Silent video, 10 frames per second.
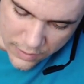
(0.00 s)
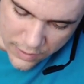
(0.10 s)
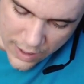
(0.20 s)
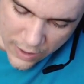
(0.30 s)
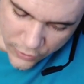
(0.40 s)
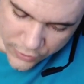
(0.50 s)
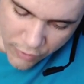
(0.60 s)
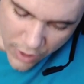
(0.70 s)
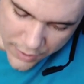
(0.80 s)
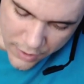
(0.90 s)
El
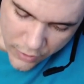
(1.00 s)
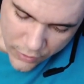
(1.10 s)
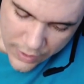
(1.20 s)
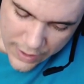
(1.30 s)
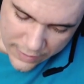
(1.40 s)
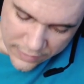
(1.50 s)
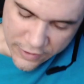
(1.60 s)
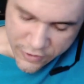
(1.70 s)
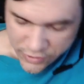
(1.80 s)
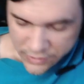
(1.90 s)
Dorado, and
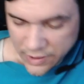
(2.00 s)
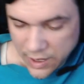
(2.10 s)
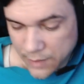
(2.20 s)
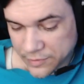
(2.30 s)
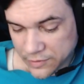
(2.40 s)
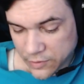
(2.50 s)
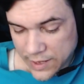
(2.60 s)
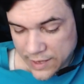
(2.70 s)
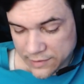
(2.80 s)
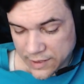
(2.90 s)
citrus hops. So it
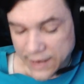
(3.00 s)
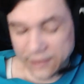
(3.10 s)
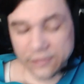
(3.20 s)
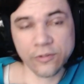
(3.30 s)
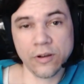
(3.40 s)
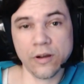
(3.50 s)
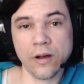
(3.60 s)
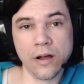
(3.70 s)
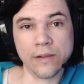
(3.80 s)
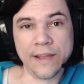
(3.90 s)
has an extra
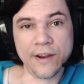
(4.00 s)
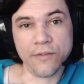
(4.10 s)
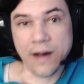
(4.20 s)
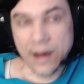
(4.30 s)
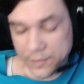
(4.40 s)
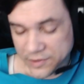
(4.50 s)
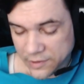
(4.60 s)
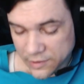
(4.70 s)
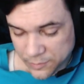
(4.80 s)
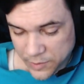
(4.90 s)
uh, layer of hops in
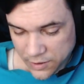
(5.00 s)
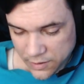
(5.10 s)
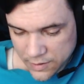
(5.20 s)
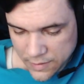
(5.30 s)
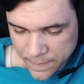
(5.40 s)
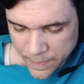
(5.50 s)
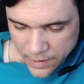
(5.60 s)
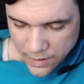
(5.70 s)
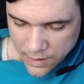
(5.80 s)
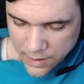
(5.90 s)
this beer.
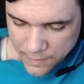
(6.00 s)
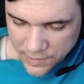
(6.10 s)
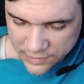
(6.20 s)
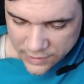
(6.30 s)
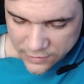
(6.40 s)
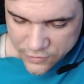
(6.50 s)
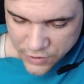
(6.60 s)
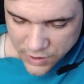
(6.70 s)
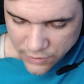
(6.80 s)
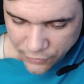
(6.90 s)
Um, it says,
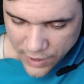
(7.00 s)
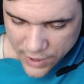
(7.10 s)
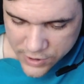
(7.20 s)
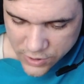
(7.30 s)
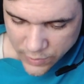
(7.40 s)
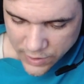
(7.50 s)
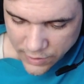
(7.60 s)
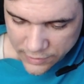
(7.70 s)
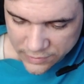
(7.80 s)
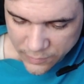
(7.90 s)
drink fresh. We are
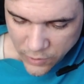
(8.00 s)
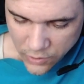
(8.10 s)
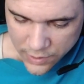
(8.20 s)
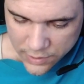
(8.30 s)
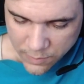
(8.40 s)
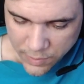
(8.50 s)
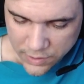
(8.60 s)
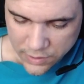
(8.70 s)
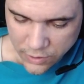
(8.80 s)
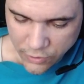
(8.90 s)
a small
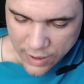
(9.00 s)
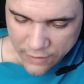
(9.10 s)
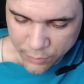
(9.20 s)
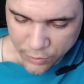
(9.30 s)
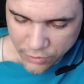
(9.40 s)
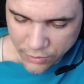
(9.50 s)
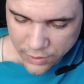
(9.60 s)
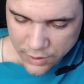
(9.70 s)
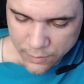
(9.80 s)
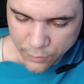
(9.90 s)
independent craft
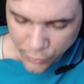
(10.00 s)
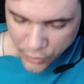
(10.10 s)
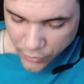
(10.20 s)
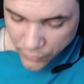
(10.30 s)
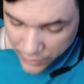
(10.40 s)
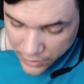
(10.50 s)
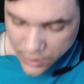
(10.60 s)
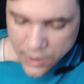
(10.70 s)
brewery, brewery